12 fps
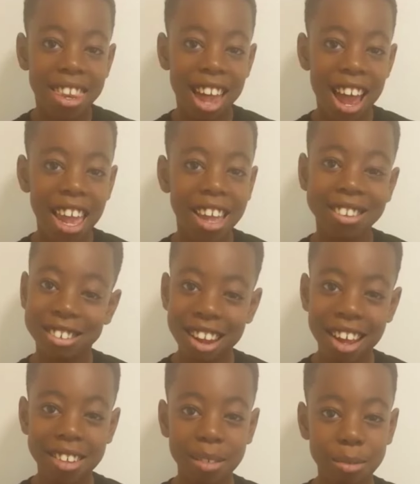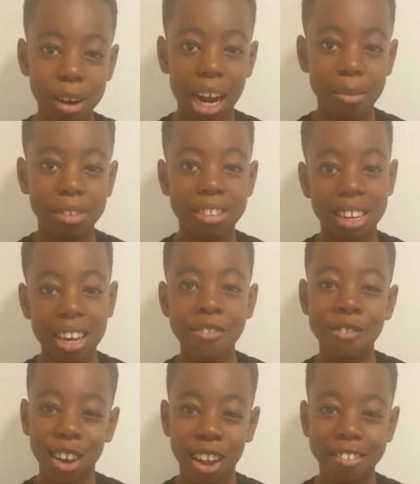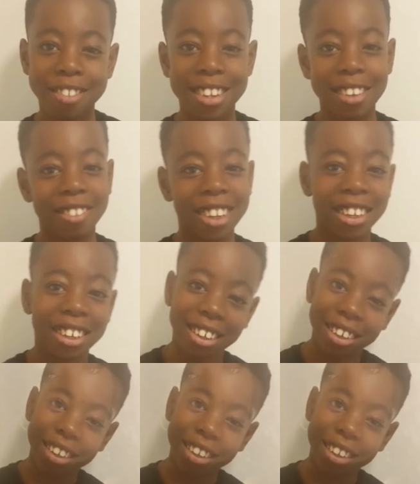Like, share, subscribe to Live for Love TV.